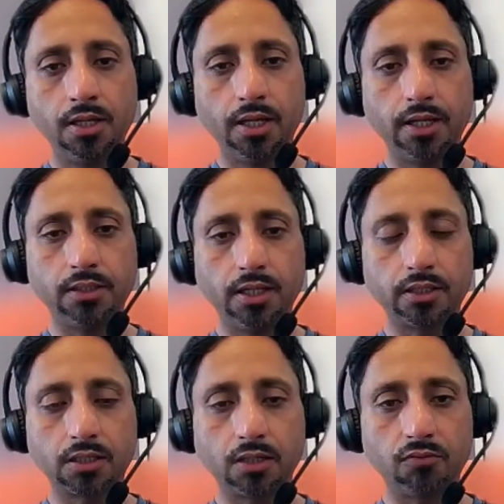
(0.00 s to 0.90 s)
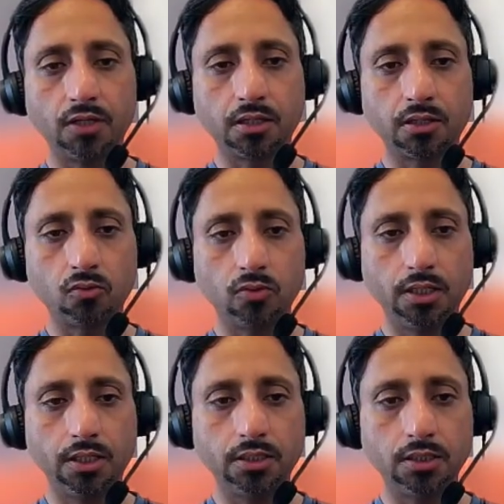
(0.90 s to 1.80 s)
and that gives rise to
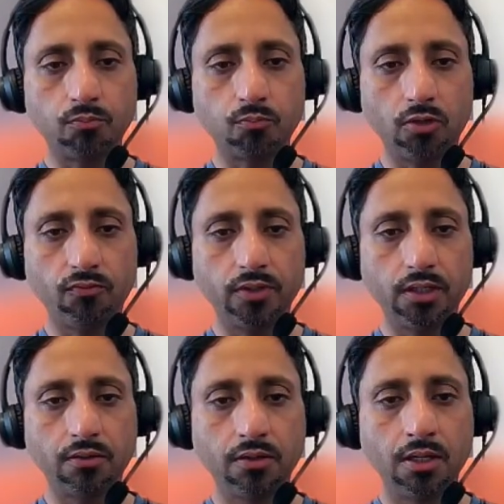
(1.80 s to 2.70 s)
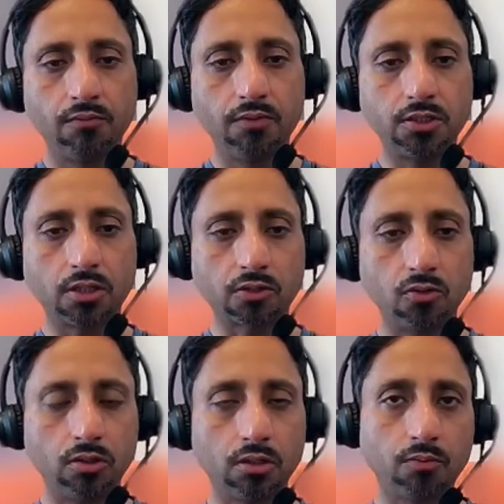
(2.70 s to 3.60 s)
another profit which is
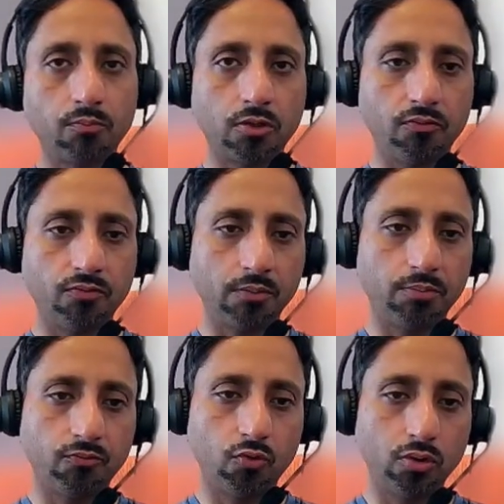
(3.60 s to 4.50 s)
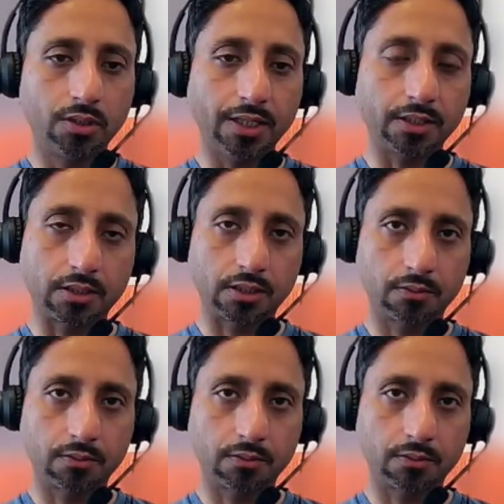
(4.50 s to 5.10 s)
called profit before tax.